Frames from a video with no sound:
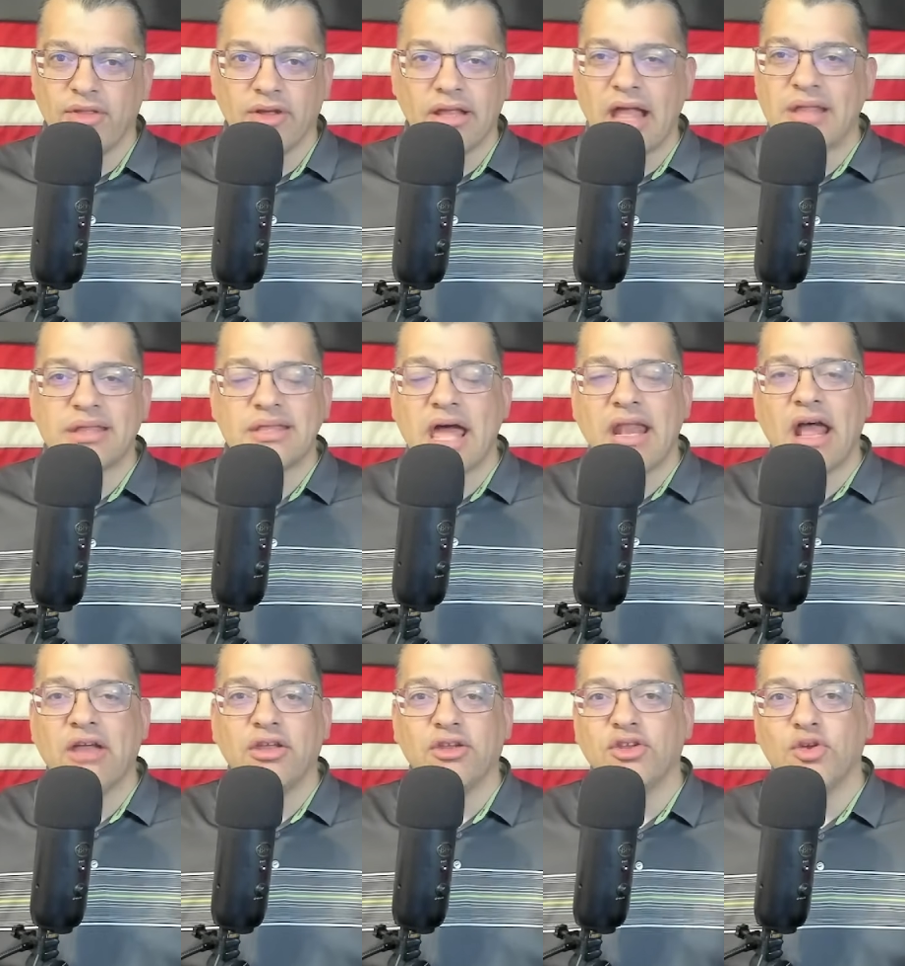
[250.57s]
That's not how
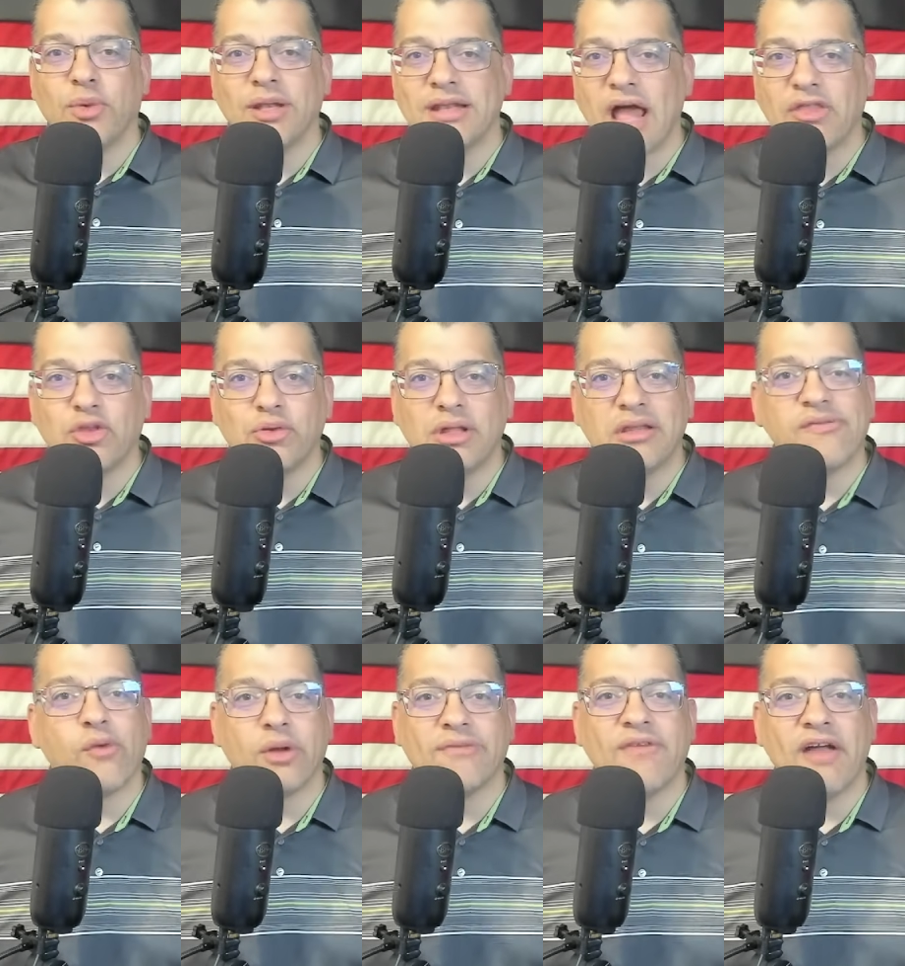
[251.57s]
you do it. Not through these
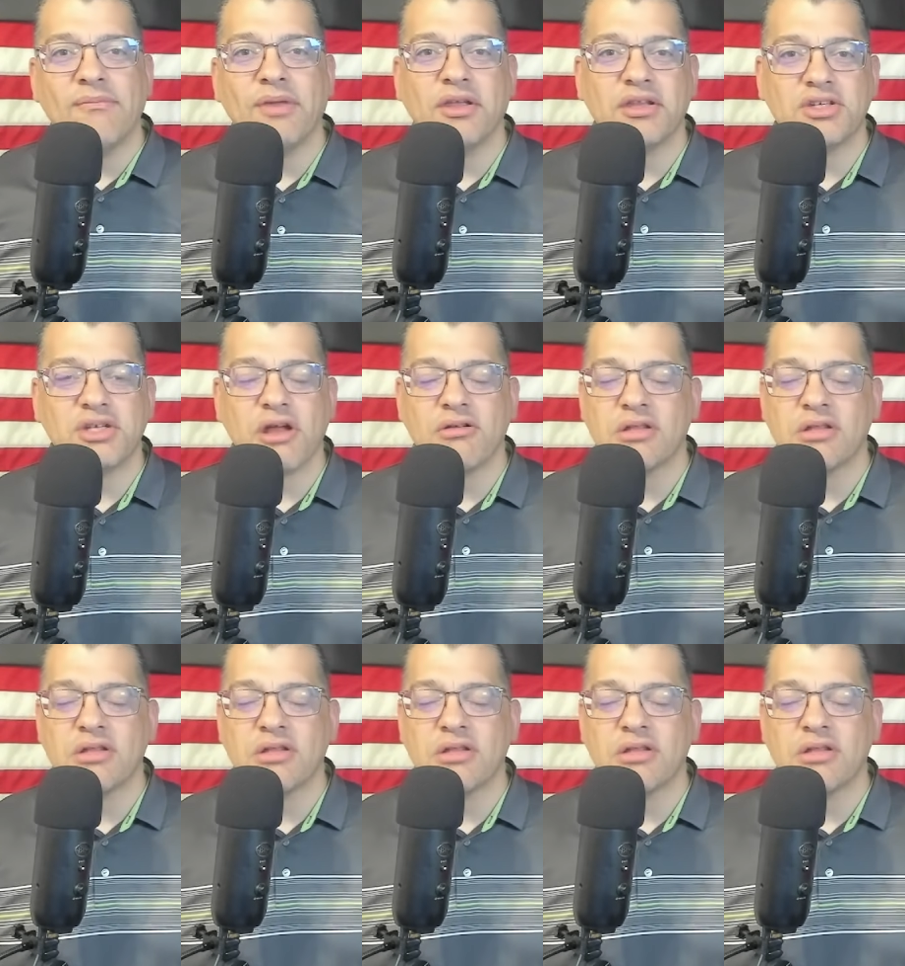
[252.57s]
45 million shares.